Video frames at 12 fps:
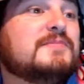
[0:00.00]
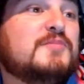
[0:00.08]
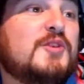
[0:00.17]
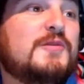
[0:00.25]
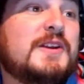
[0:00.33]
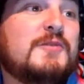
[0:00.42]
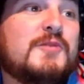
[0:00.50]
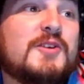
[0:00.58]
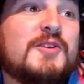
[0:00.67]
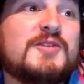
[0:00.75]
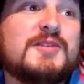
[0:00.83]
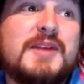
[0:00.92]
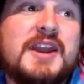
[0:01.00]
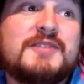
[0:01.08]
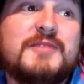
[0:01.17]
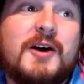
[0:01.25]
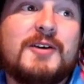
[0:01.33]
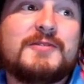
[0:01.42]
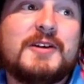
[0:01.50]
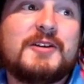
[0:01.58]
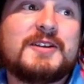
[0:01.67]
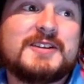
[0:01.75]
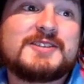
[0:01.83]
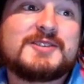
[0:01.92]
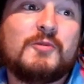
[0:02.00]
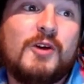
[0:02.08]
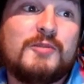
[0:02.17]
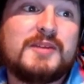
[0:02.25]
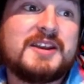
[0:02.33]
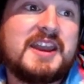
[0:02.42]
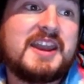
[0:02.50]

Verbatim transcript: movie where the main Bond villain is a woman,